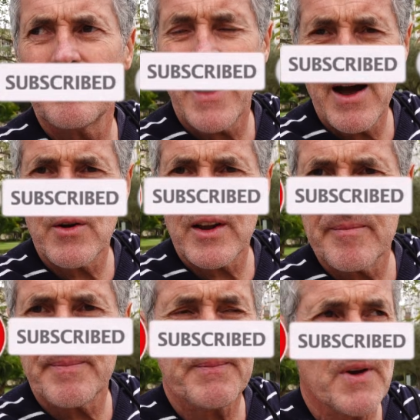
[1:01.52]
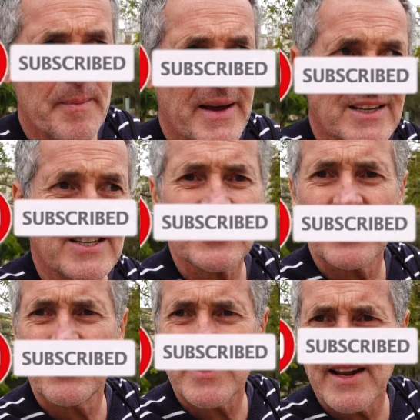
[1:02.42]
now going to commit
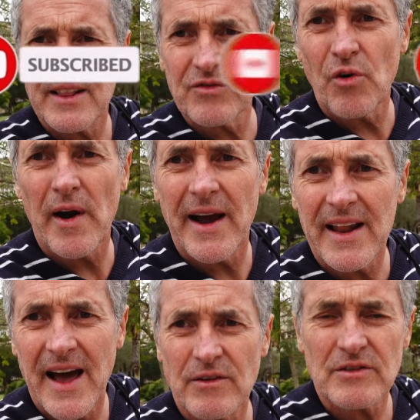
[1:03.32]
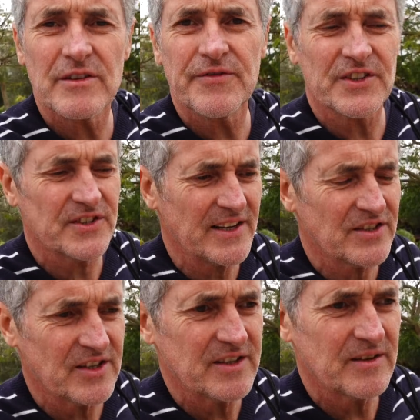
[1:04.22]
to getting the Royale out for
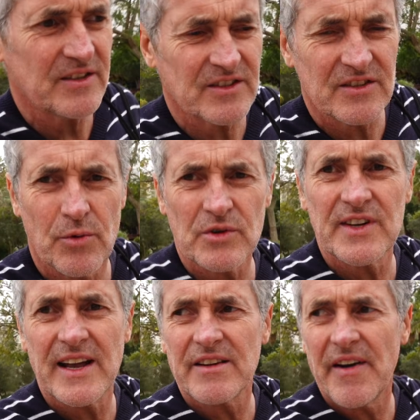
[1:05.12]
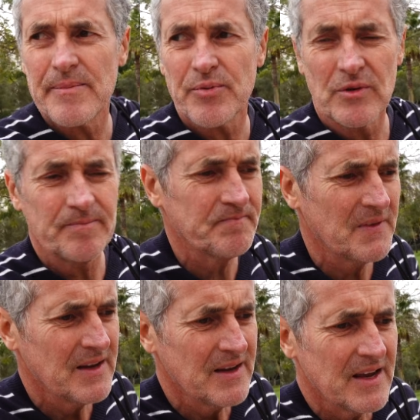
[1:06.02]
Snetterton towards the end of April.
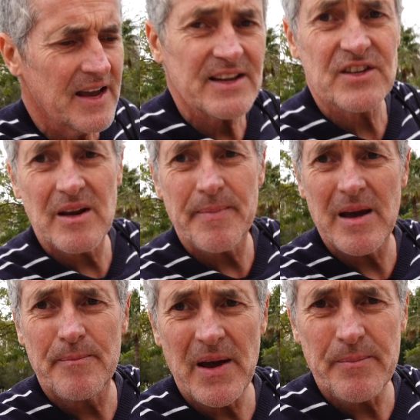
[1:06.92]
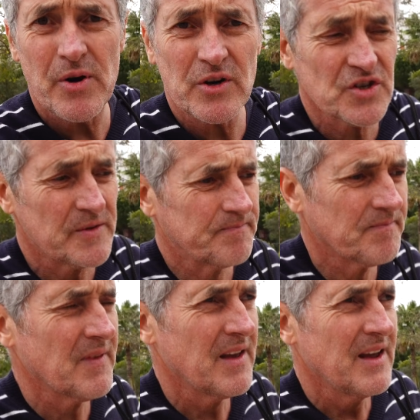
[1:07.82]
It's going to be a big push
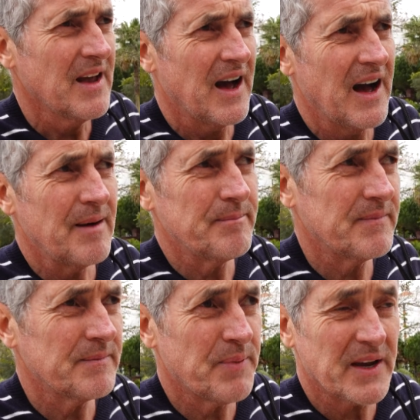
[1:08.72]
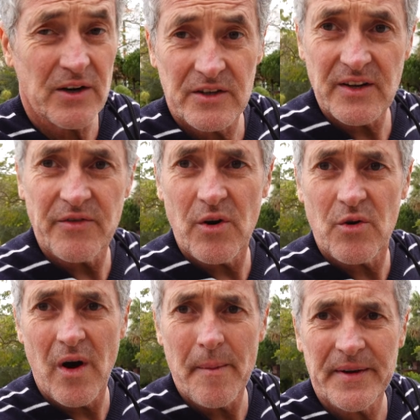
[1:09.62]
because I've got
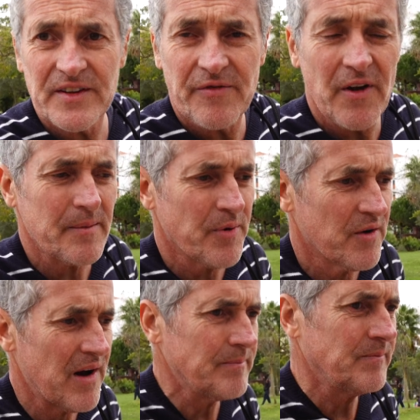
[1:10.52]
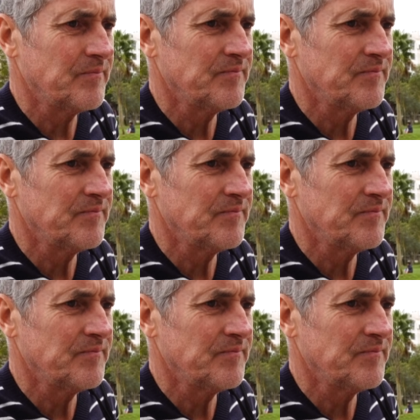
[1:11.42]
quite a busy flying program